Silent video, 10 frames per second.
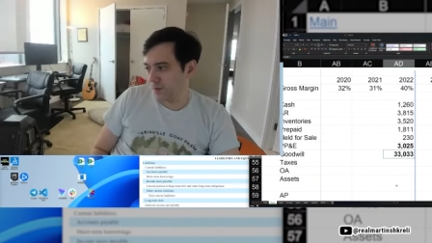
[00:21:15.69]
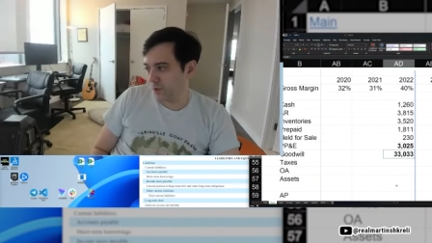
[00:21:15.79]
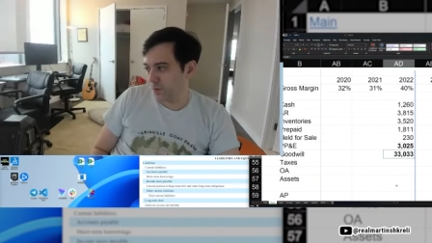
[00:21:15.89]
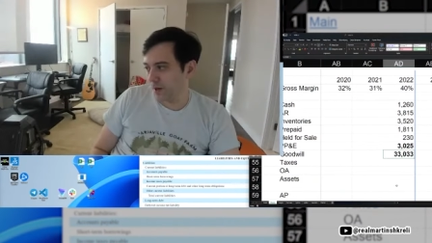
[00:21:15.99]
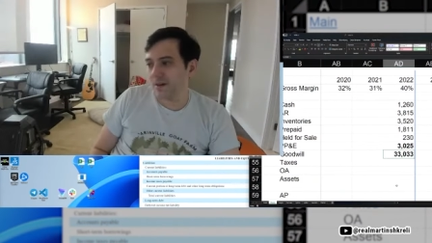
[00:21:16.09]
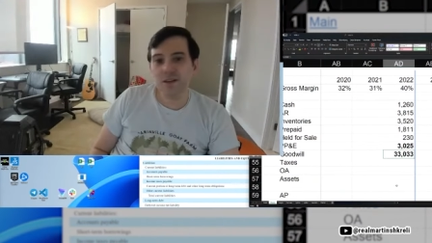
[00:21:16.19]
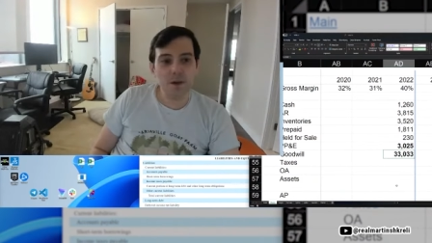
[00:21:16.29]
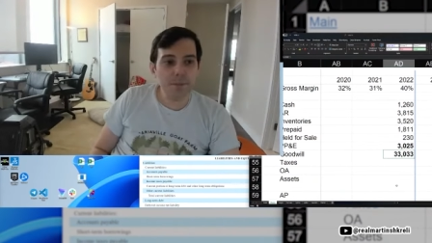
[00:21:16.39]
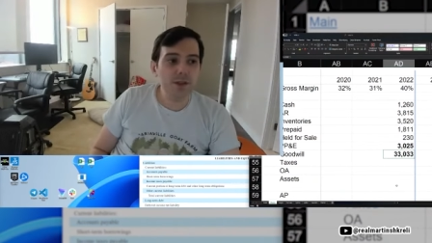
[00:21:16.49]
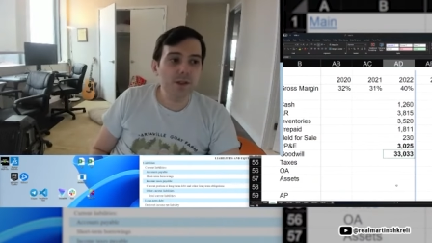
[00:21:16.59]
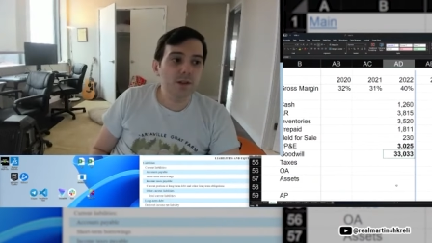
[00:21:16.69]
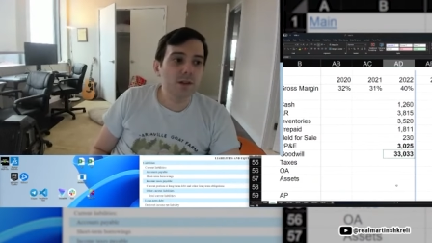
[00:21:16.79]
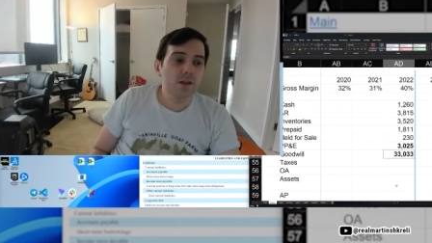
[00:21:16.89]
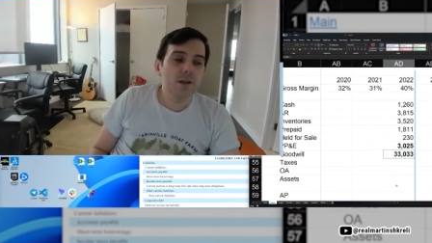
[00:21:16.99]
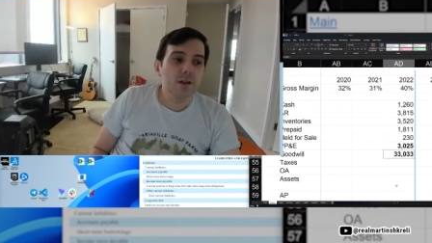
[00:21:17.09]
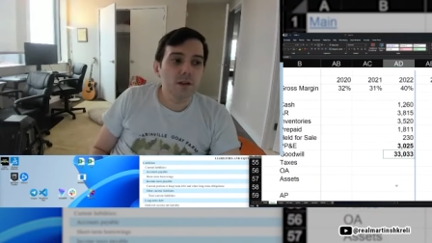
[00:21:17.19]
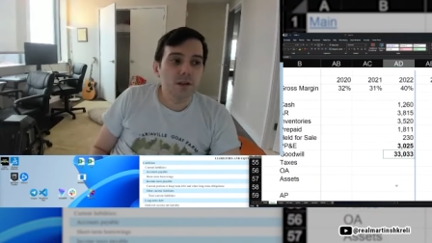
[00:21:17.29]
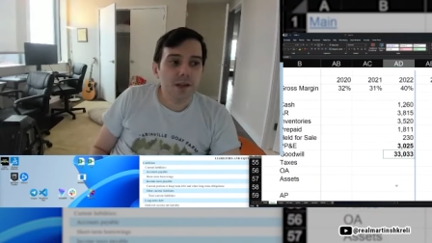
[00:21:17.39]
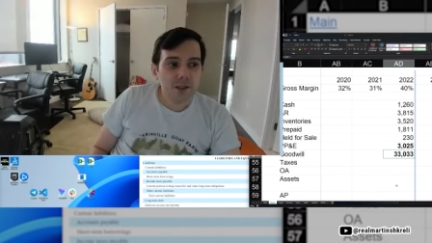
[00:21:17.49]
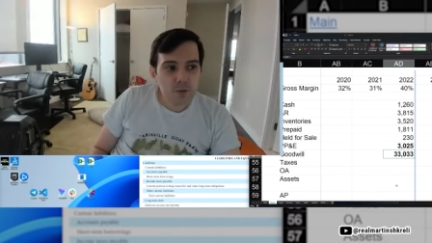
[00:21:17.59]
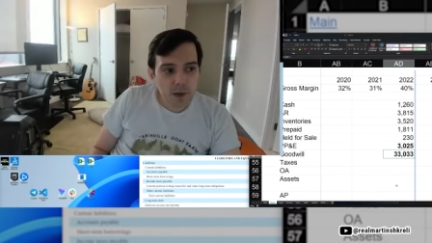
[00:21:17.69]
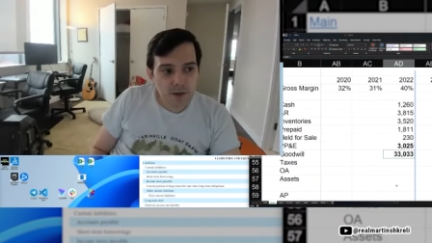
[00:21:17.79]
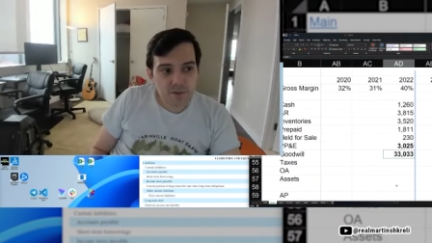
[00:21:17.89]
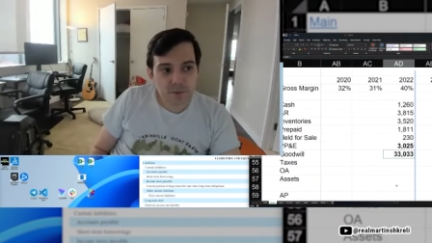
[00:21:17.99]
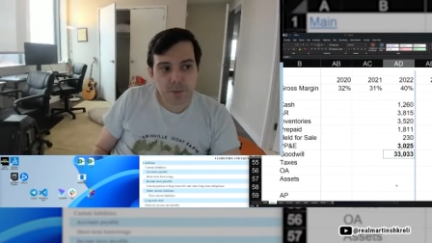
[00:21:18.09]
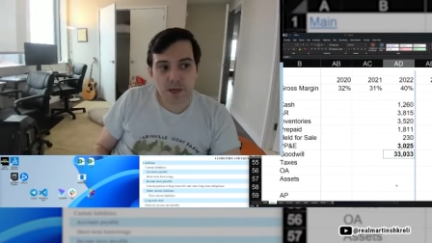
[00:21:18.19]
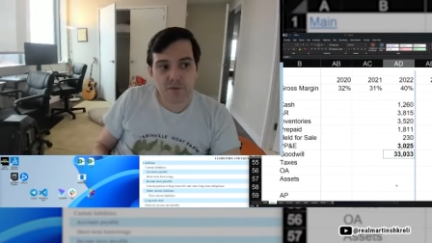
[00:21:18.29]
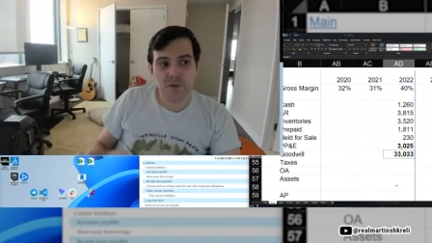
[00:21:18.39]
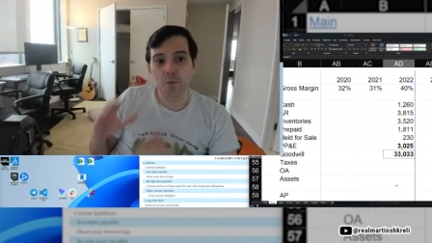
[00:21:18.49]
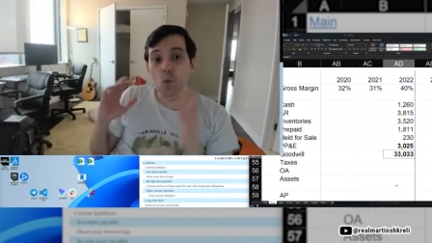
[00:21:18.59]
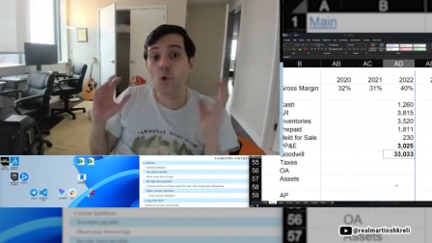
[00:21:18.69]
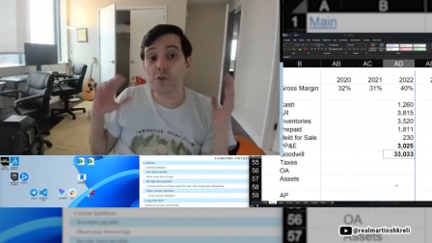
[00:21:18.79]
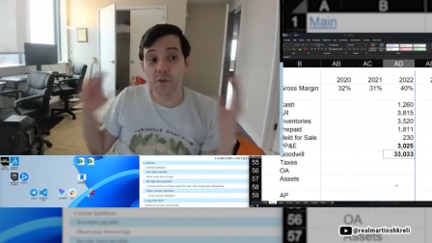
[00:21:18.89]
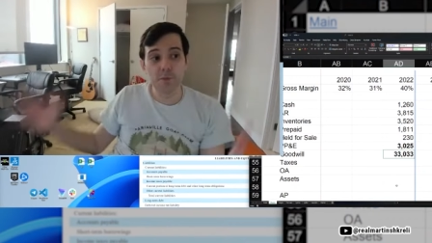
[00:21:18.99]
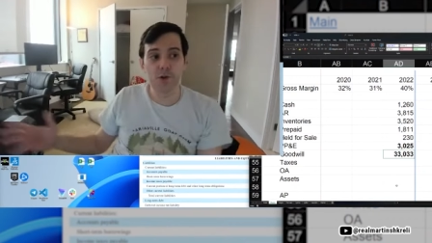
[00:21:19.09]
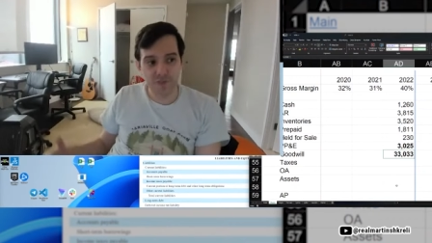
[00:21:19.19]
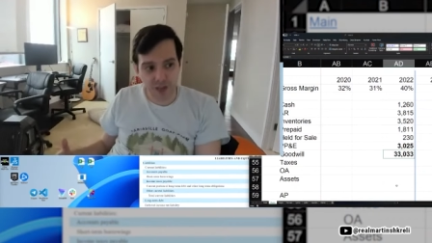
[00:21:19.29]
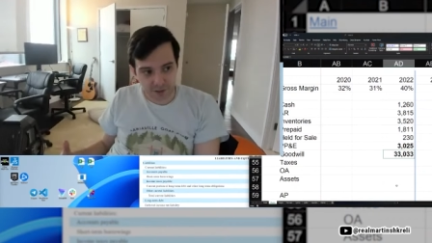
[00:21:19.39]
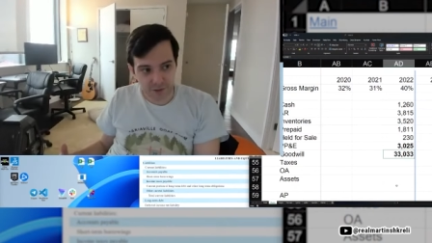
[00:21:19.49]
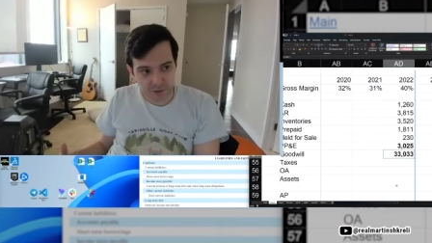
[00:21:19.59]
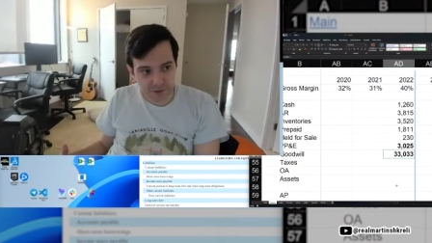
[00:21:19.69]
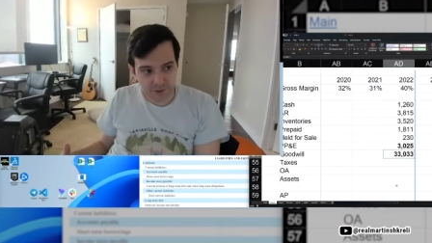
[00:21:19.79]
When you buy a company and you buy buy it for more than book value,